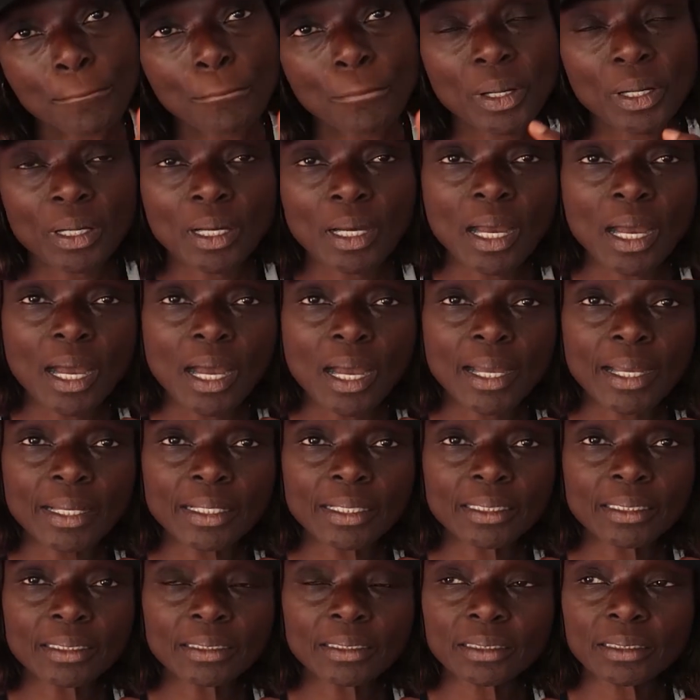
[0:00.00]

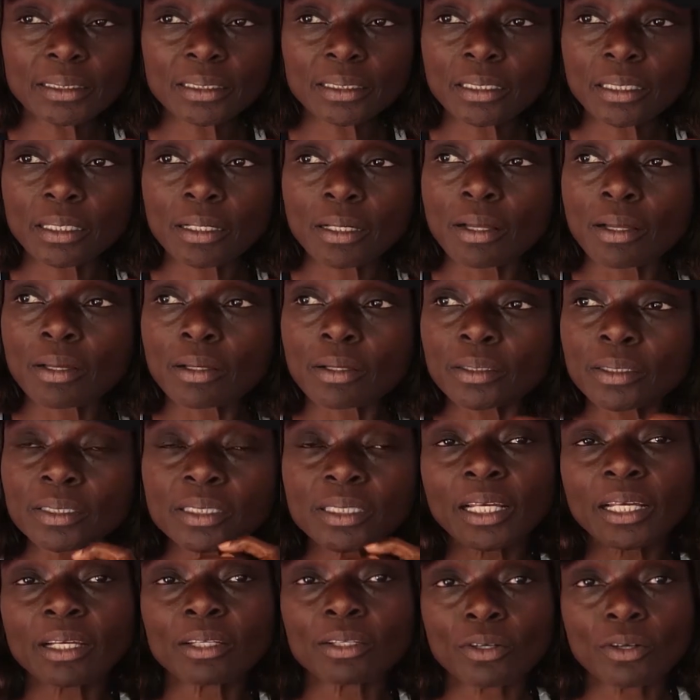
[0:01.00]
behind
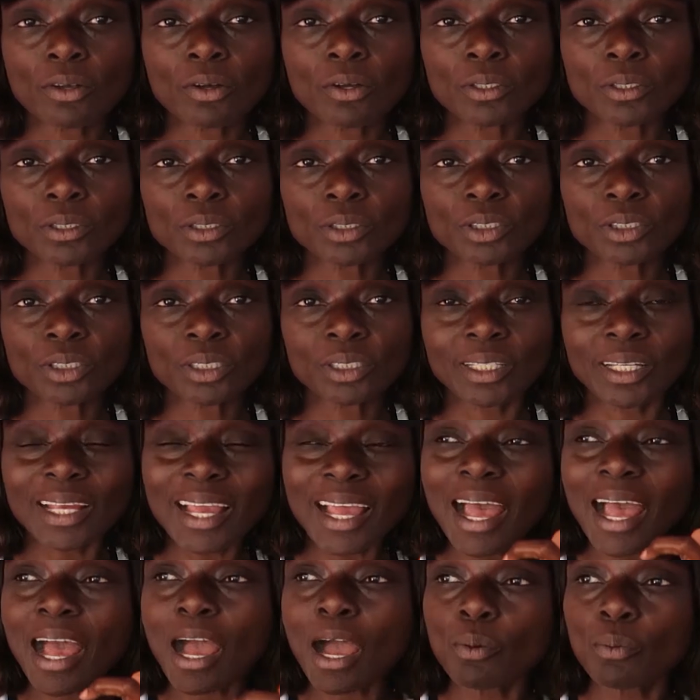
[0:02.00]
technology,
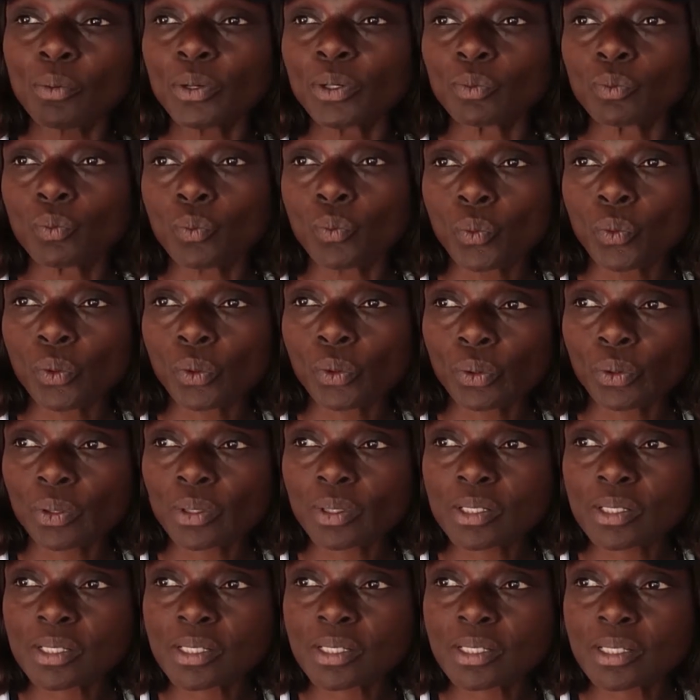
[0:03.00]
how it
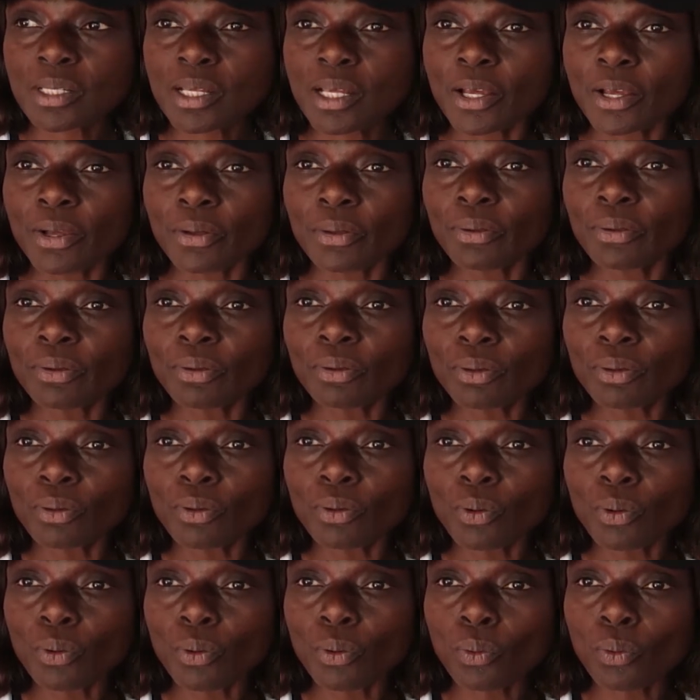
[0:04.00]
works, you
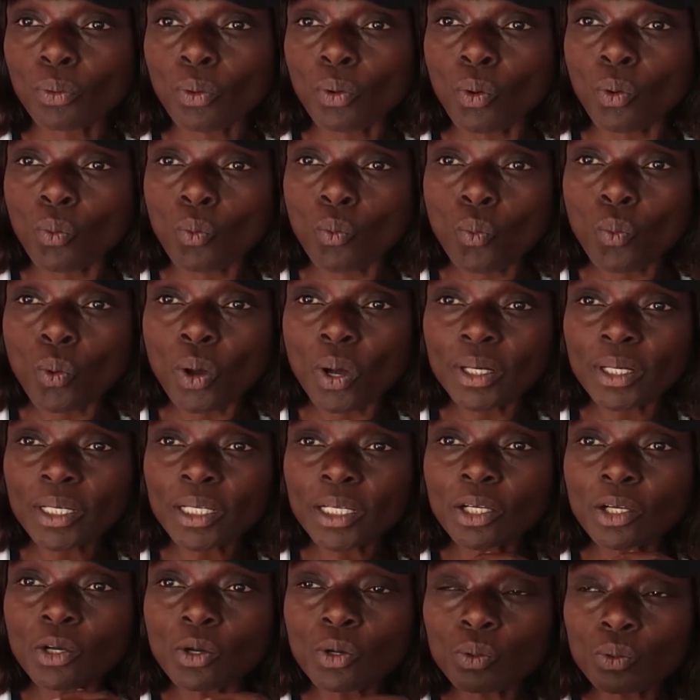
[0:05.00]
know, what
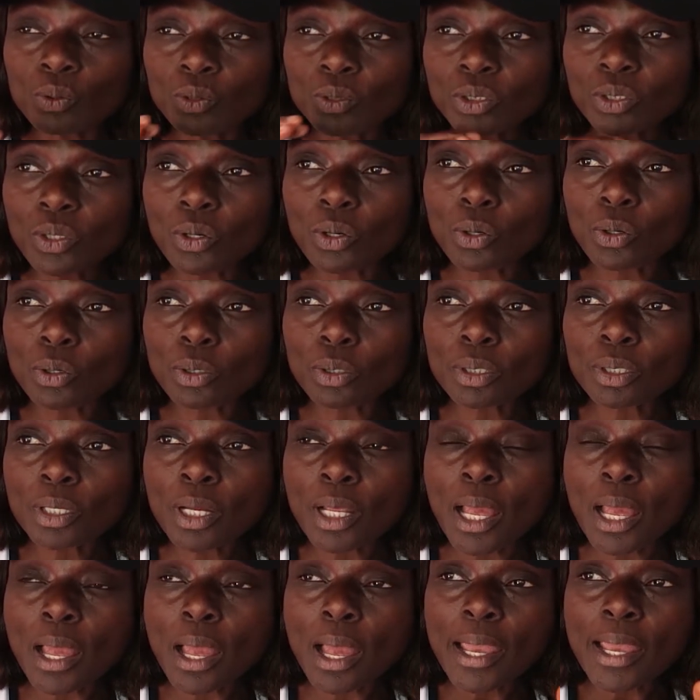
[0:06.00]
goes on
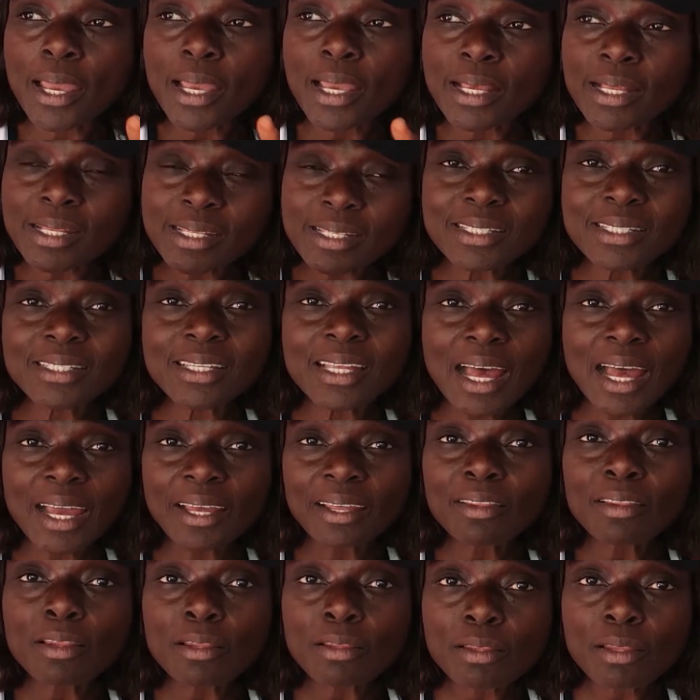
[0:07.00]

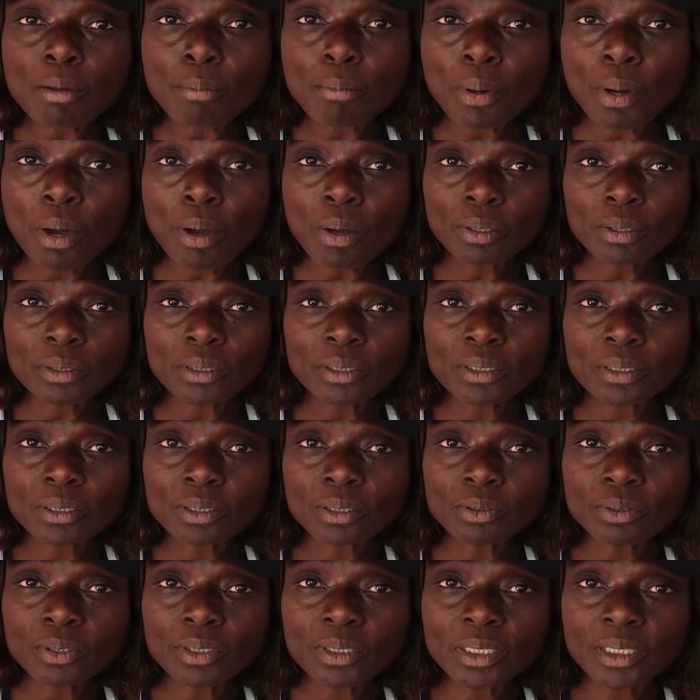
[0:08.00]
inside the box.
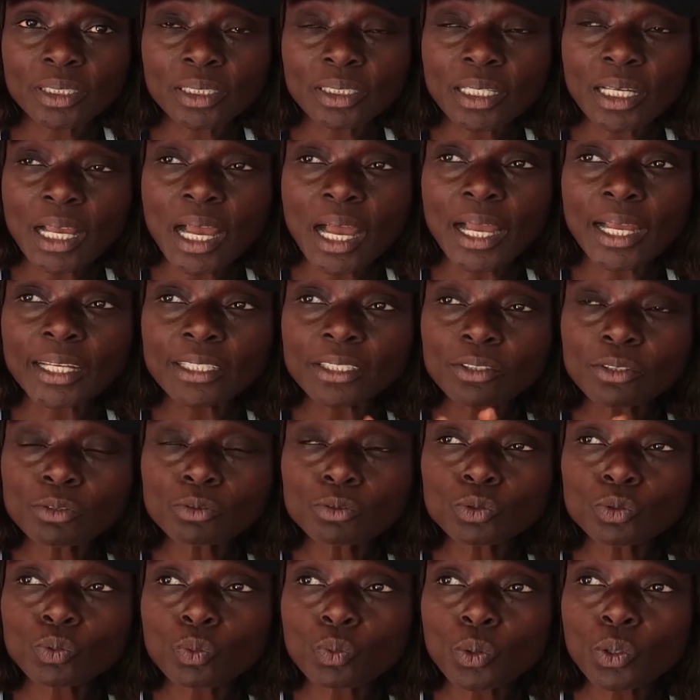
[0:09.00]
You see, I
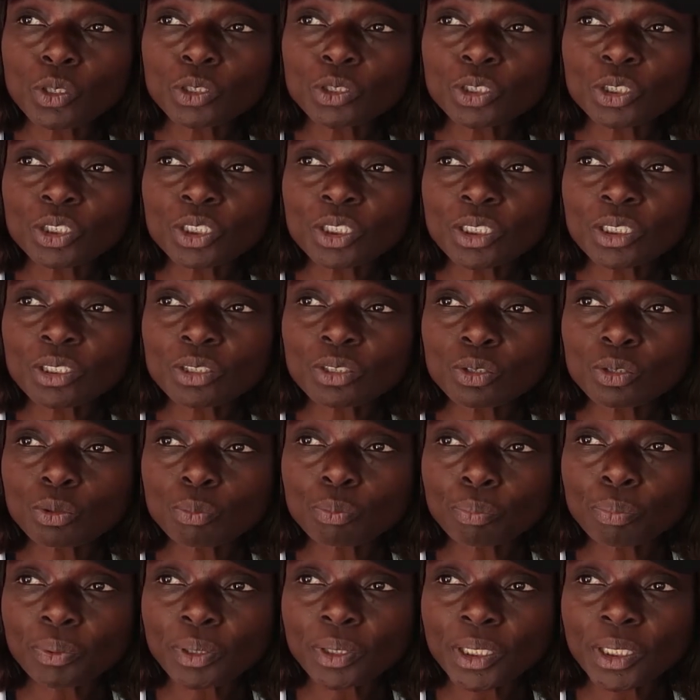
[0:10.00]
don't want just to
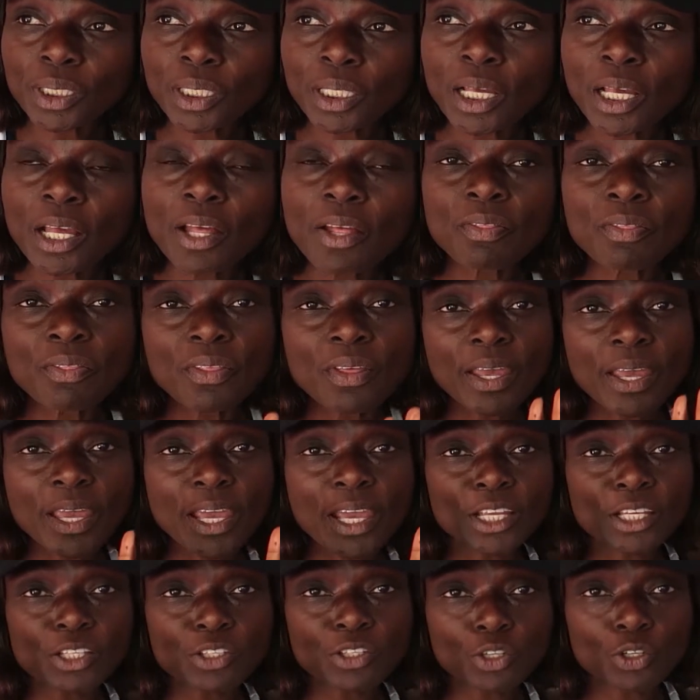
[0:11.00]
be the
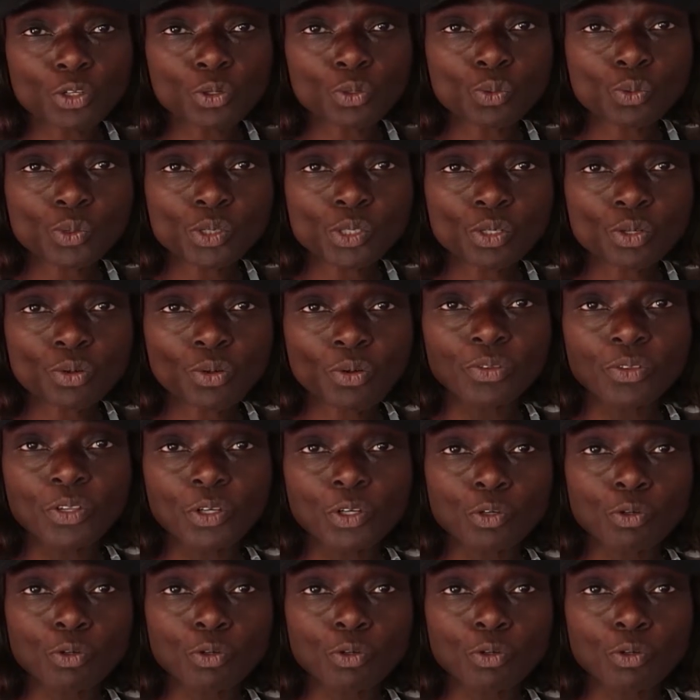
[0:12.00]
end user of the